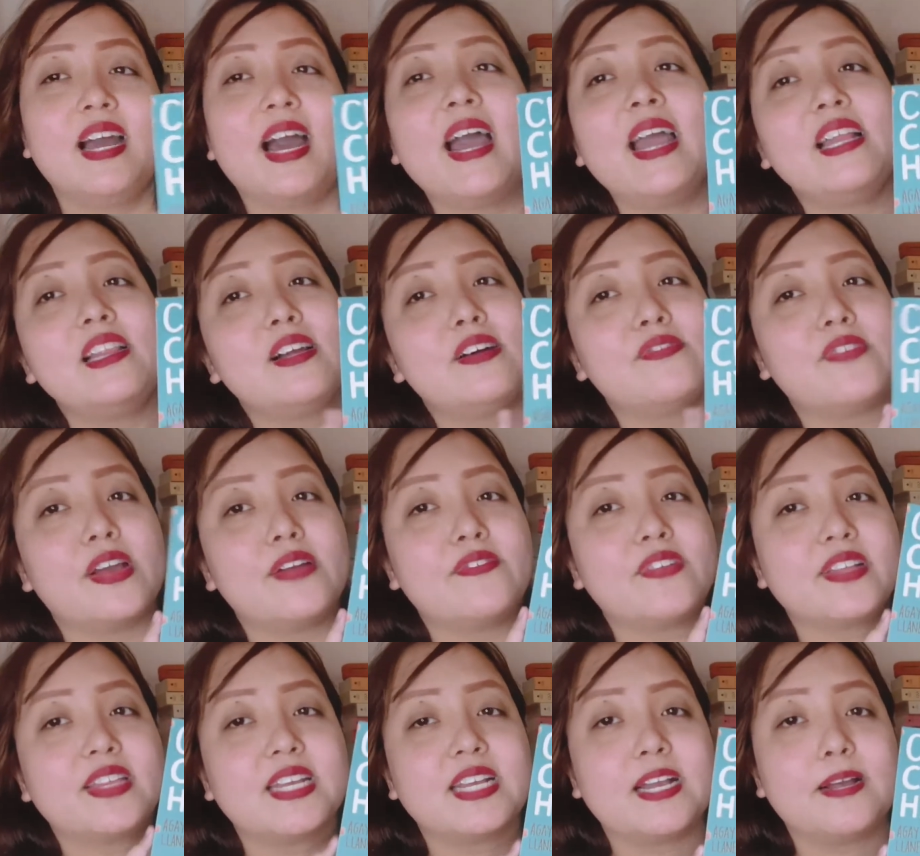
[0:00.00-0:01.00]
I love
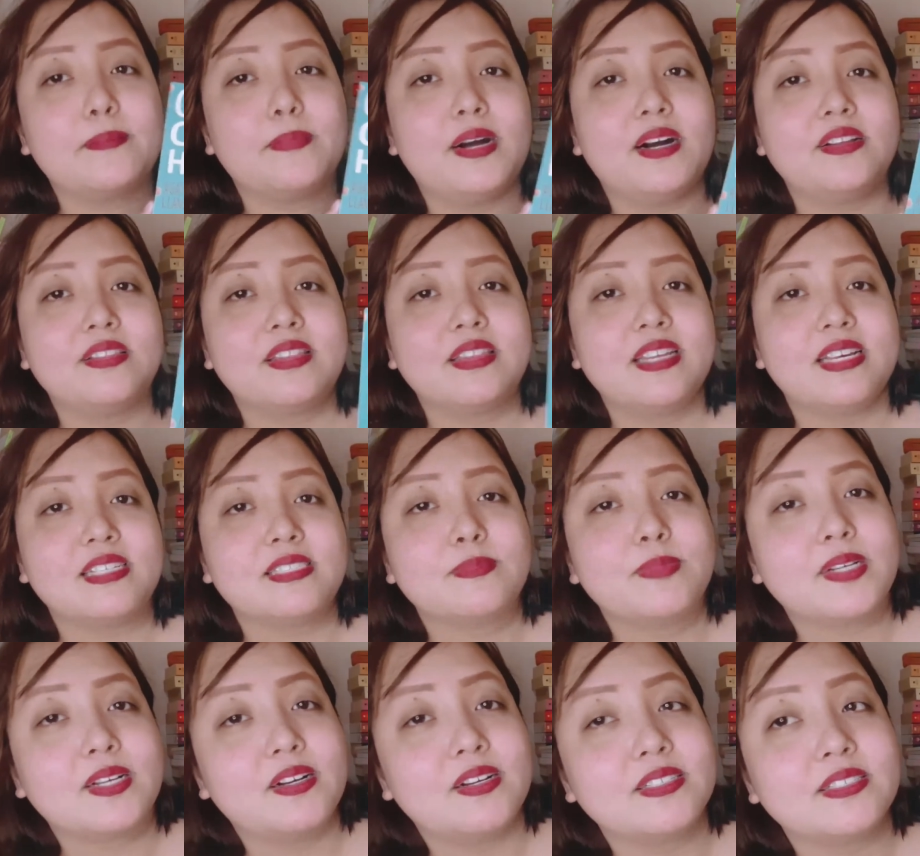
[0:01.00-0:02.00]
everything about this
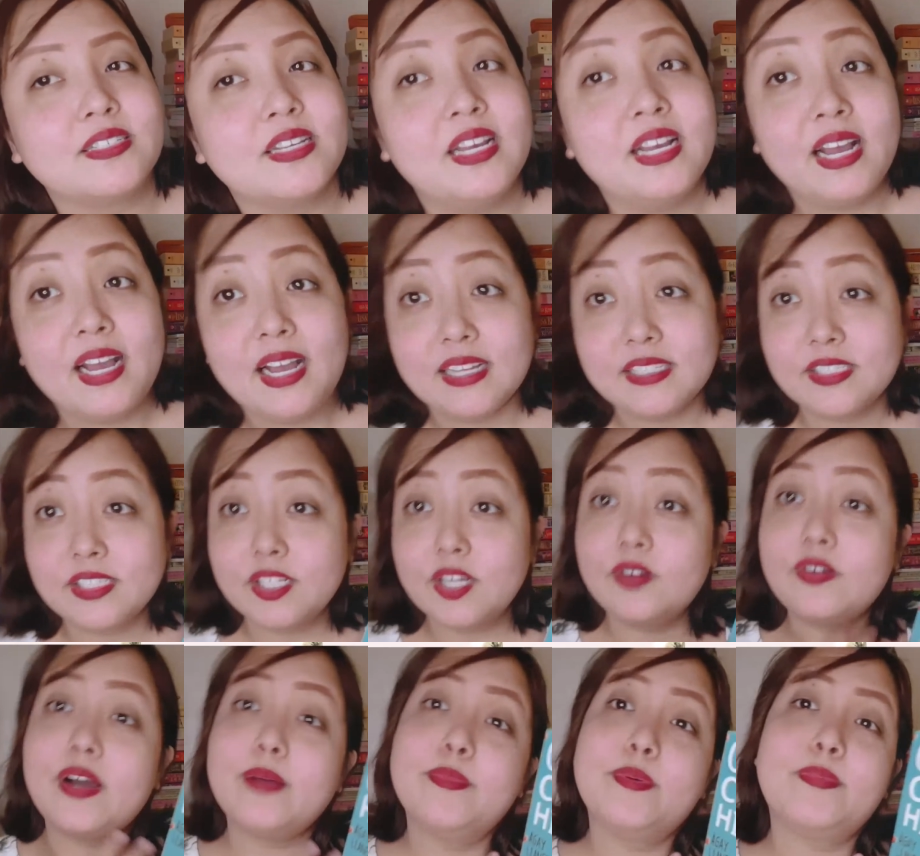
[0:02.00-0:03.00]
because, as you
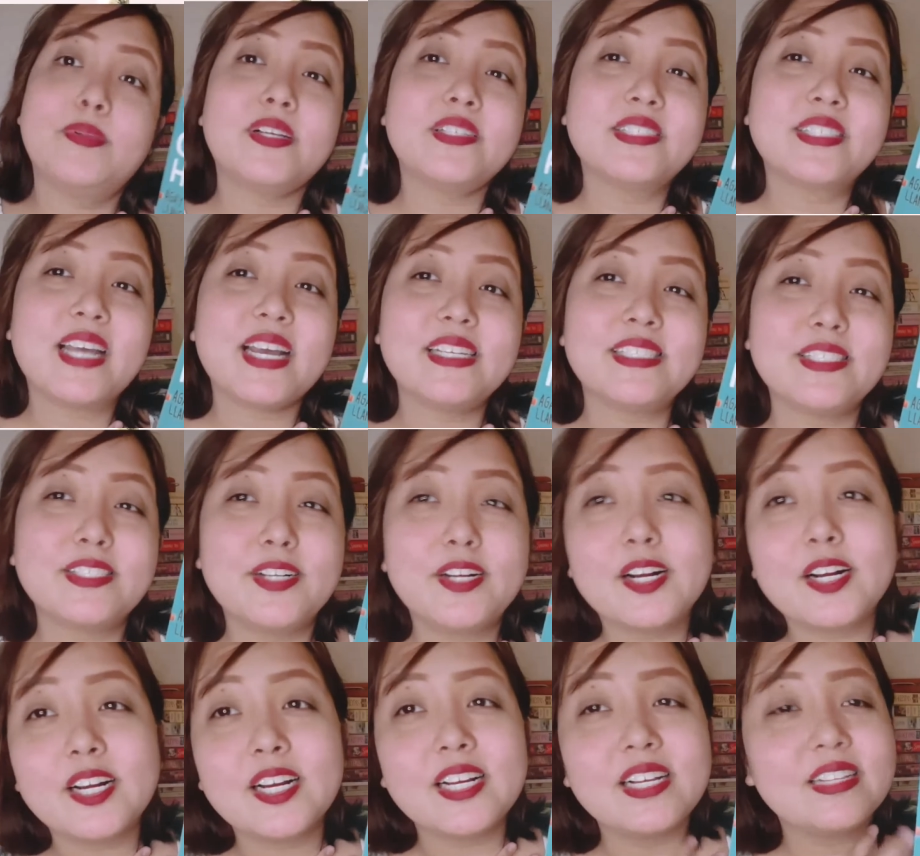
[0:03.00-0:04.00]
know, I'm a plus size
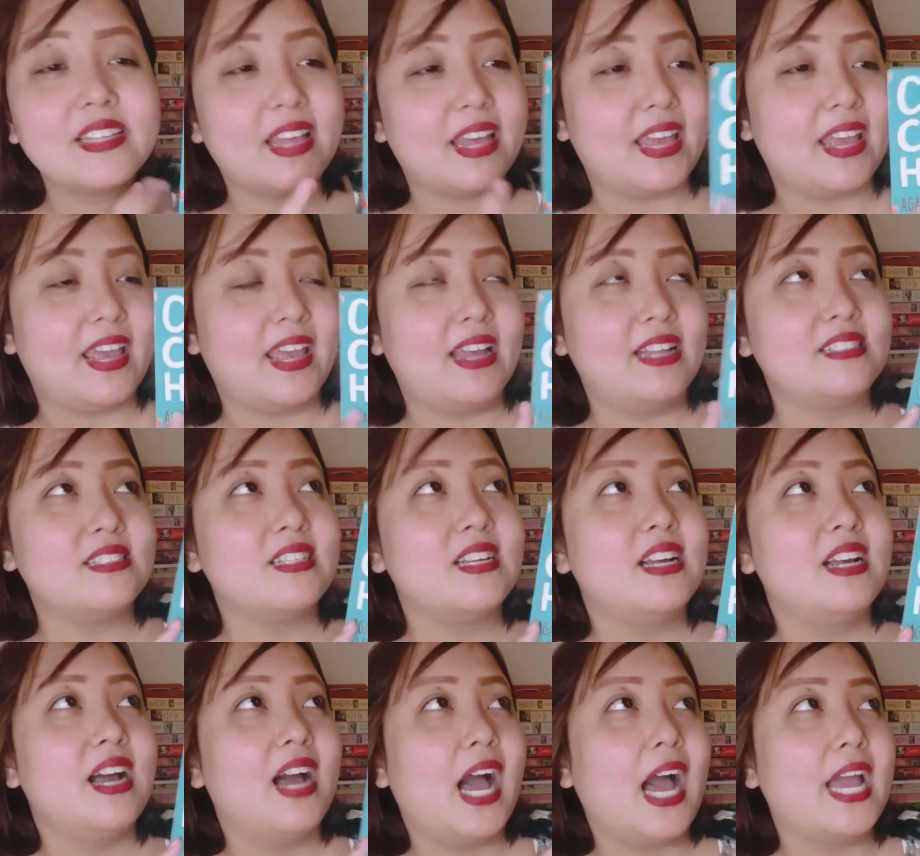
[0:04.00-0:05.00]
girl and
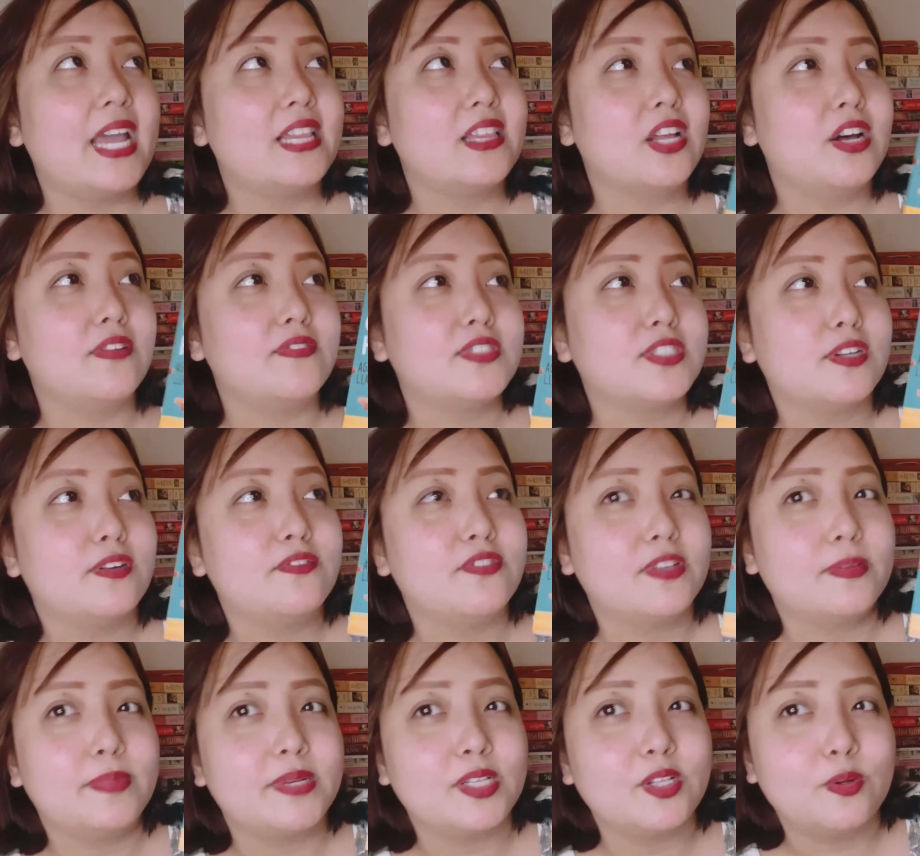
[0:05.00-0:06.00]
I love some
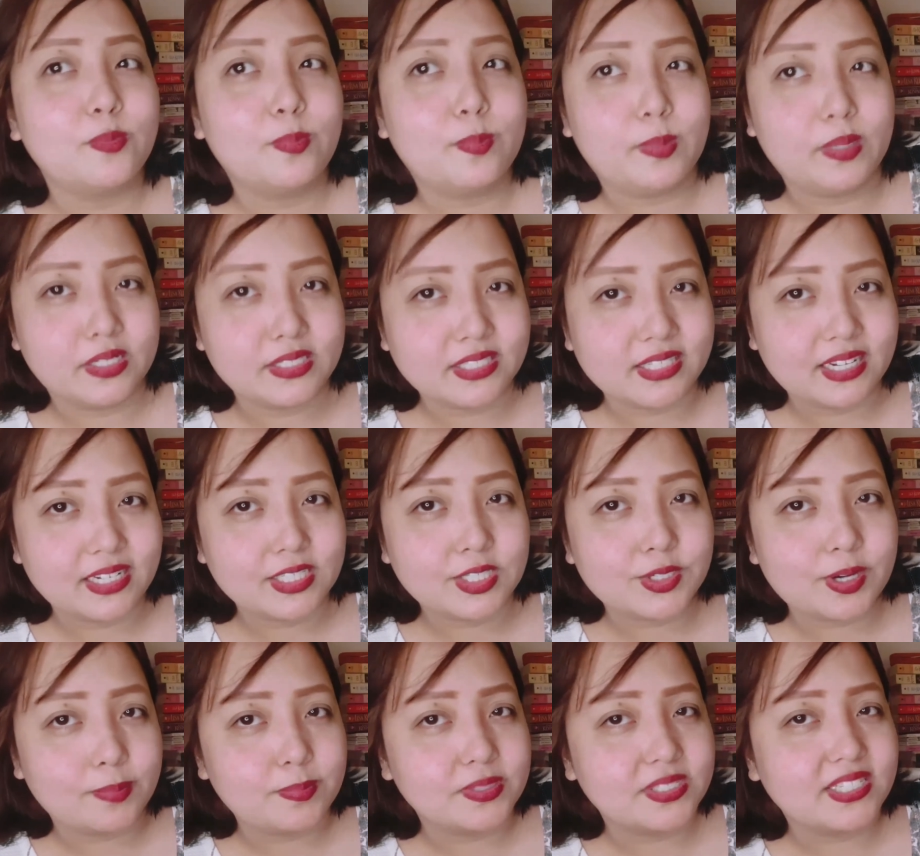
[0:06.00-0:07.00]
Filipino plus size
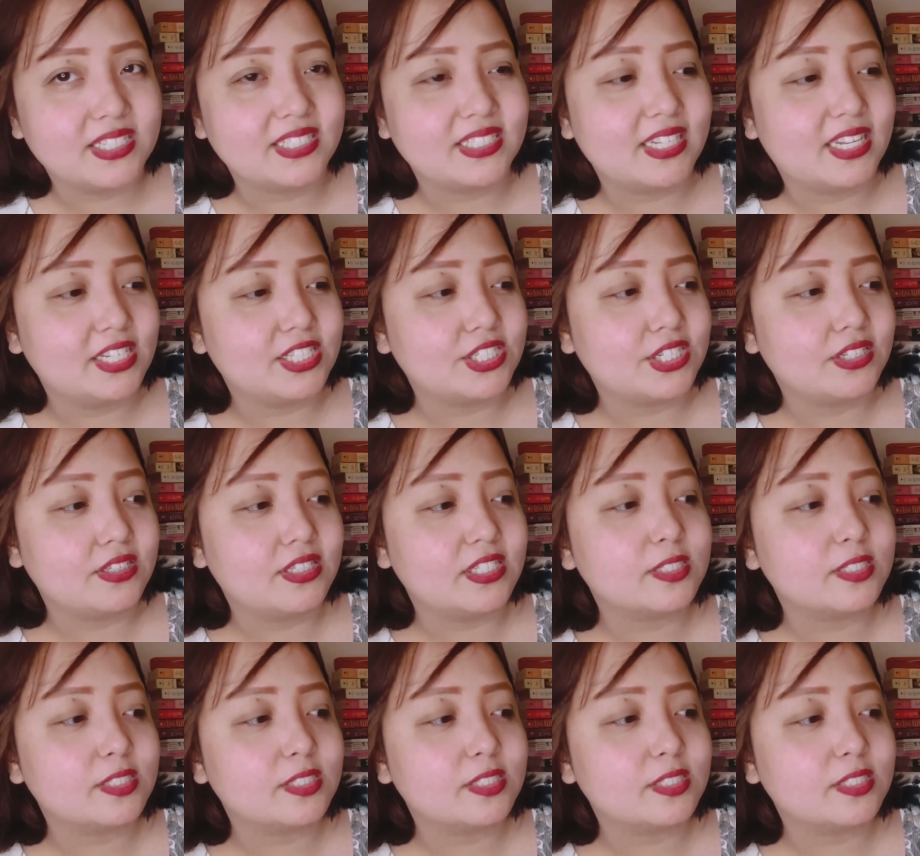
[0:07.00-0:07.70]
representation.